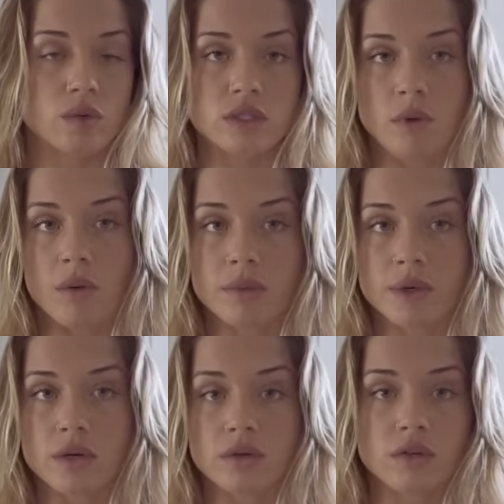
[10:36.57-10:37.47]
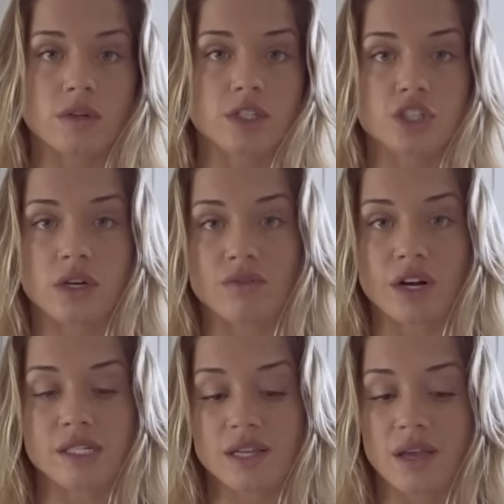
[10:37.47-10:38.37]
with some almond milk, throw that shit on
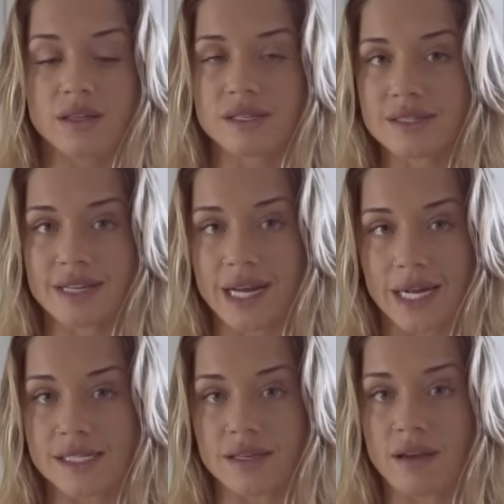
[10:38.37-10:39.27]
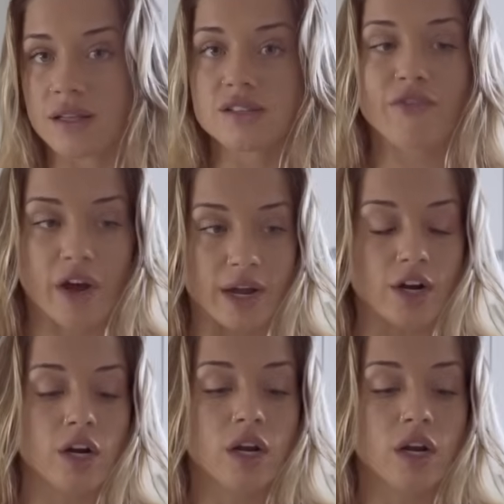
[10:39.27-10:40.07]
rice cakes. It's like icing, it's fire.